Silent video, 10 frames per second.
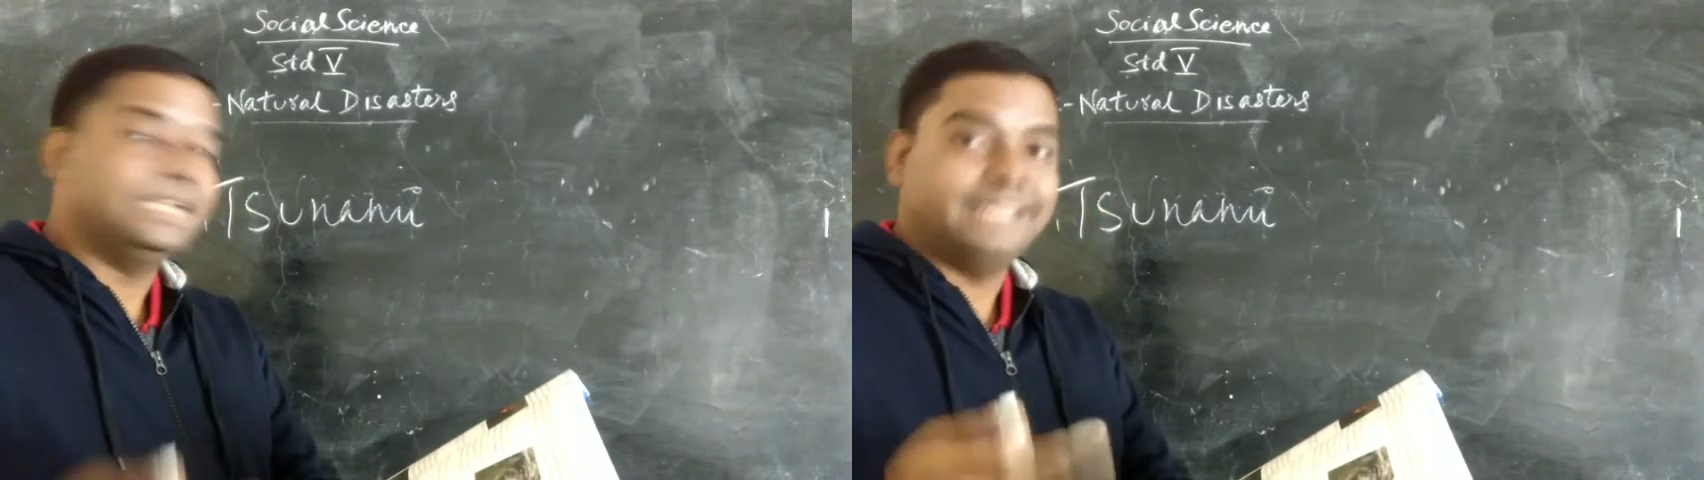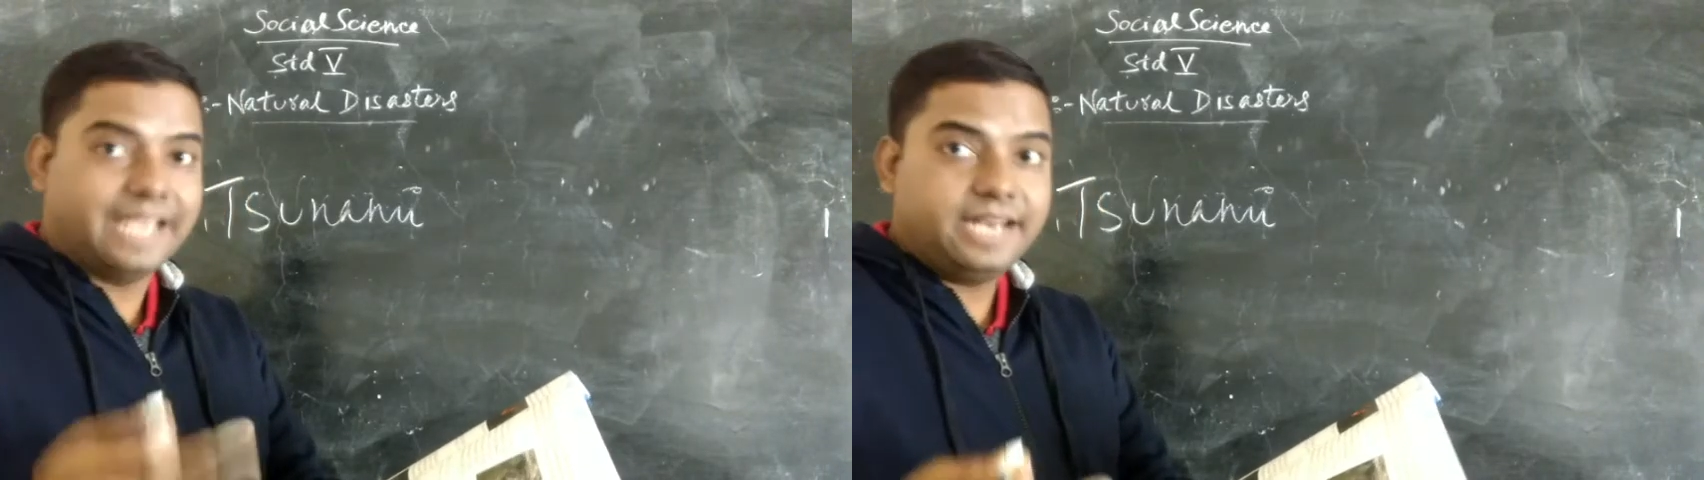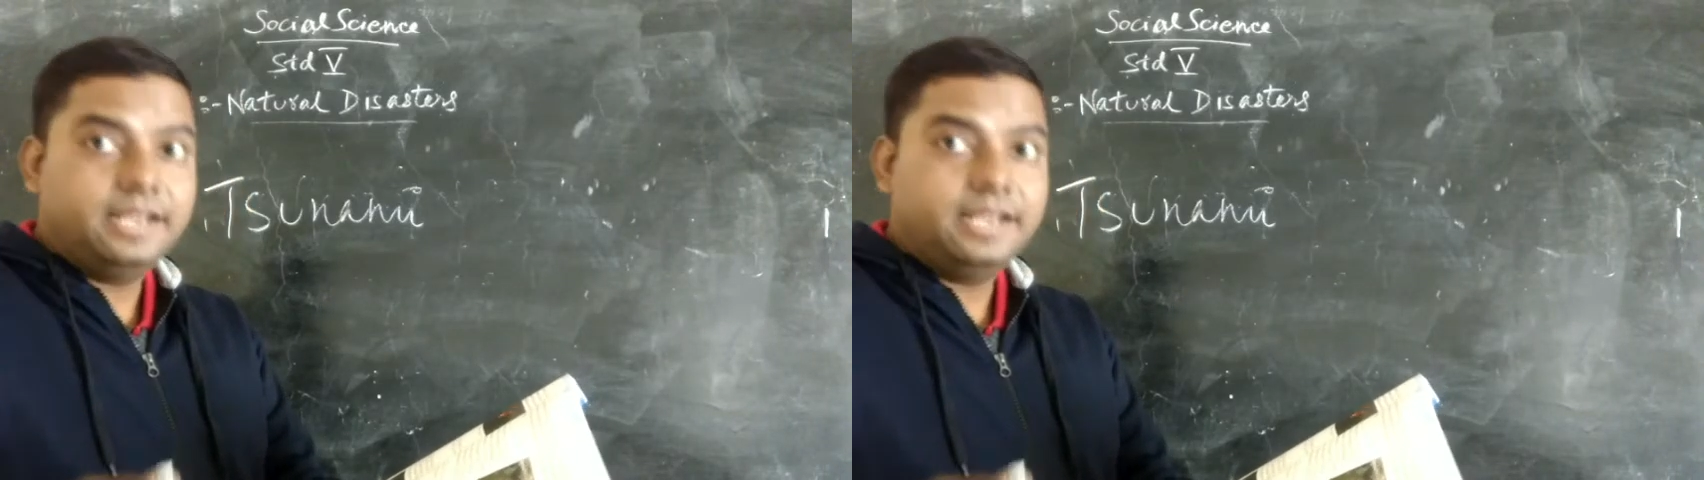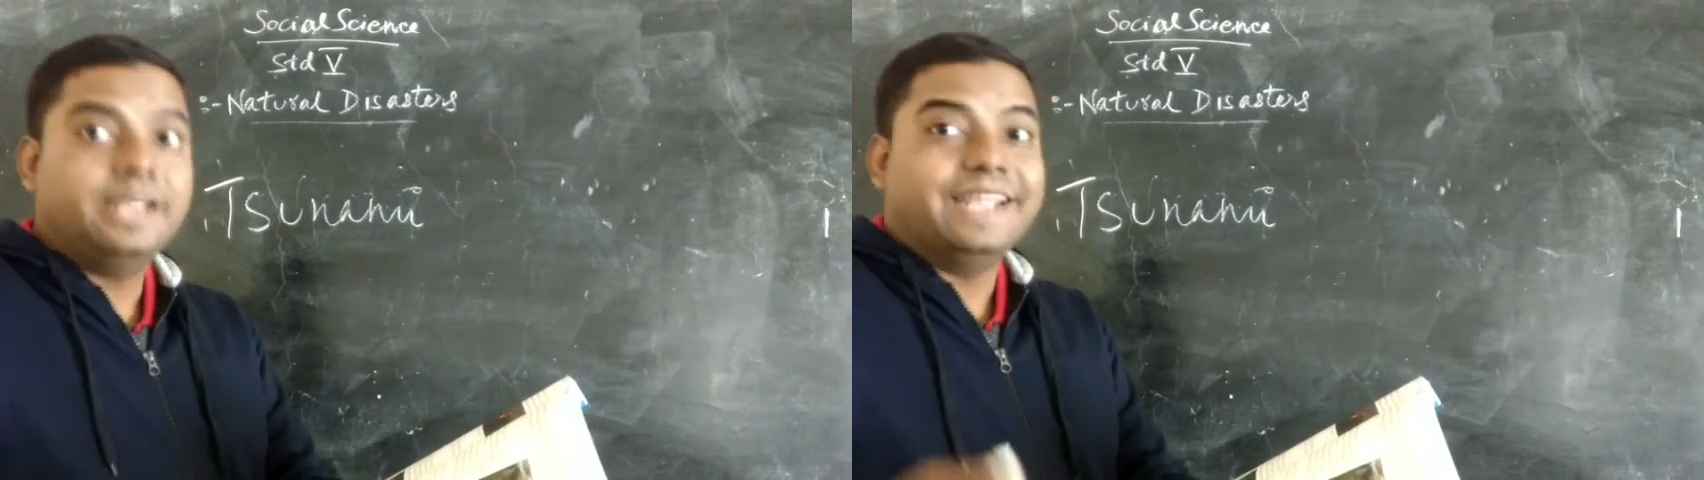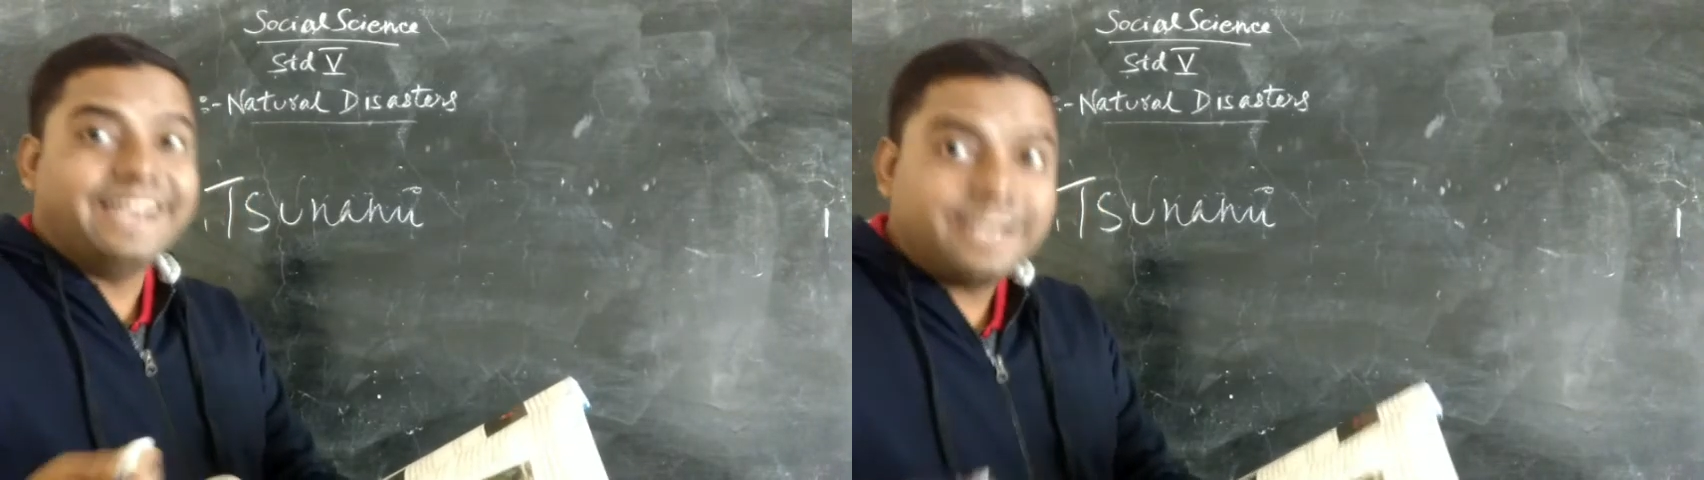
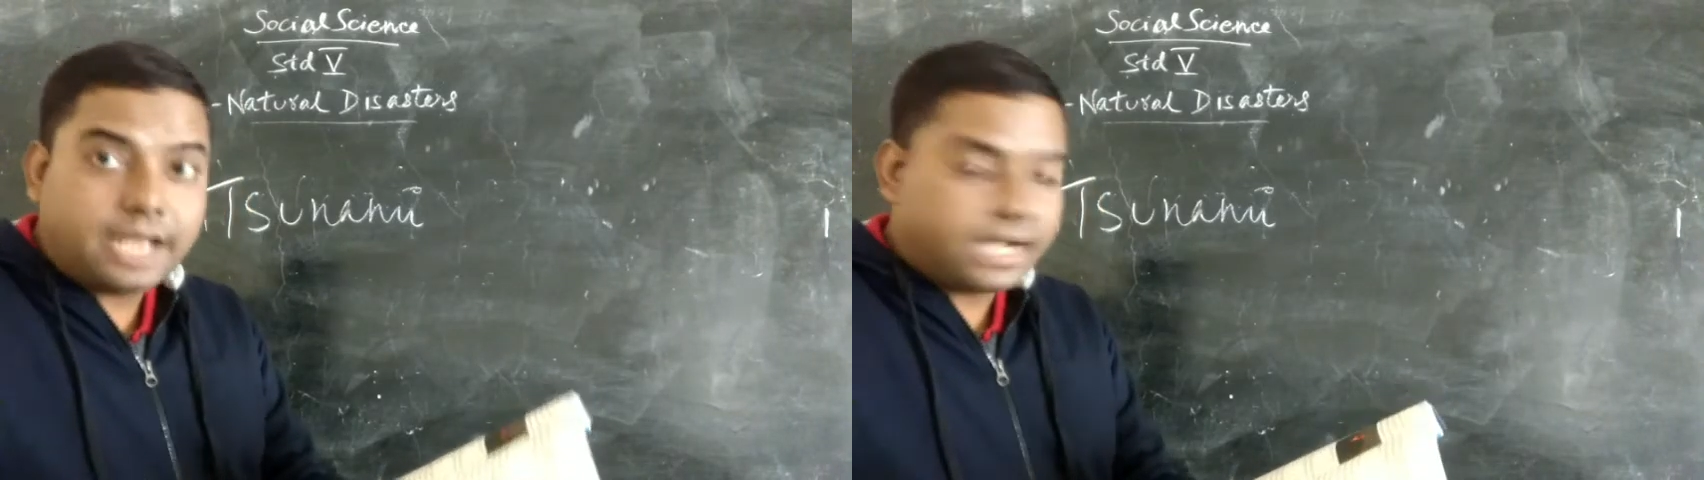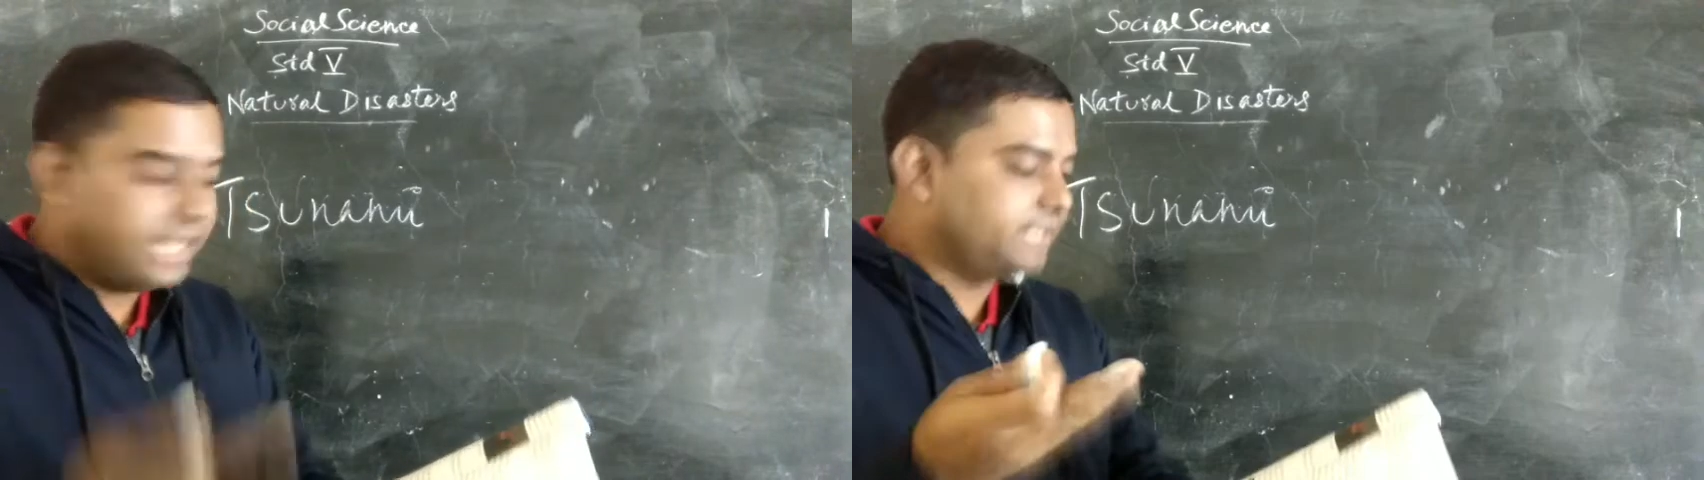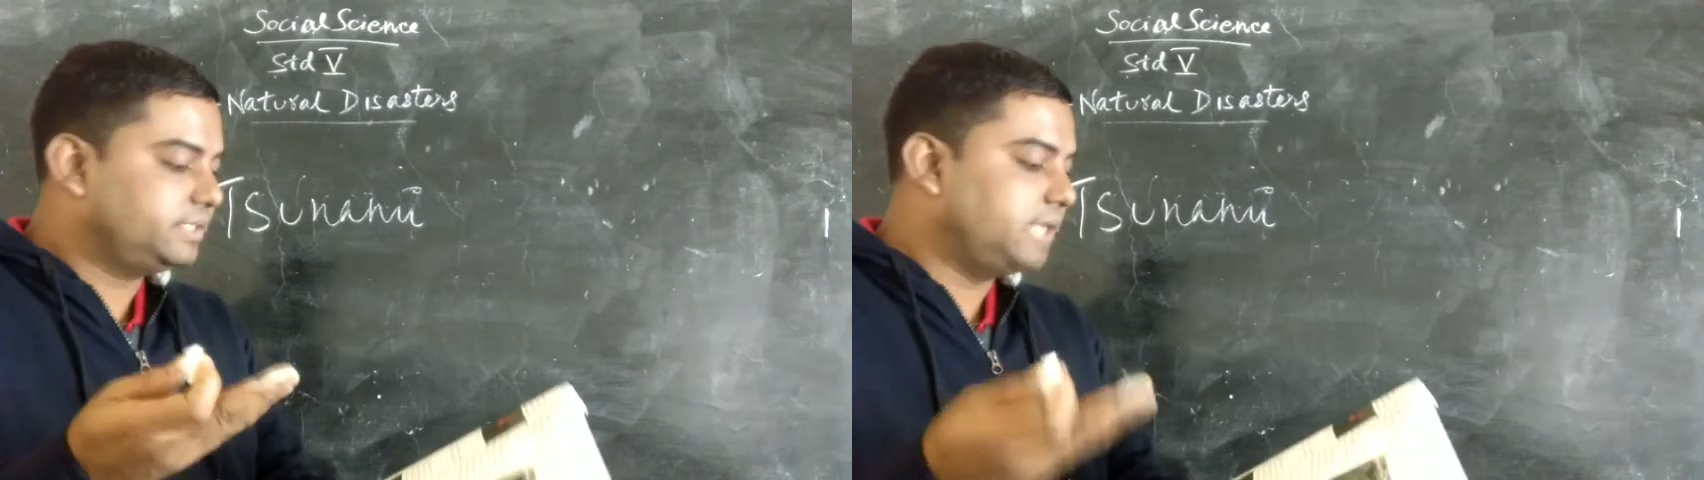Then it targets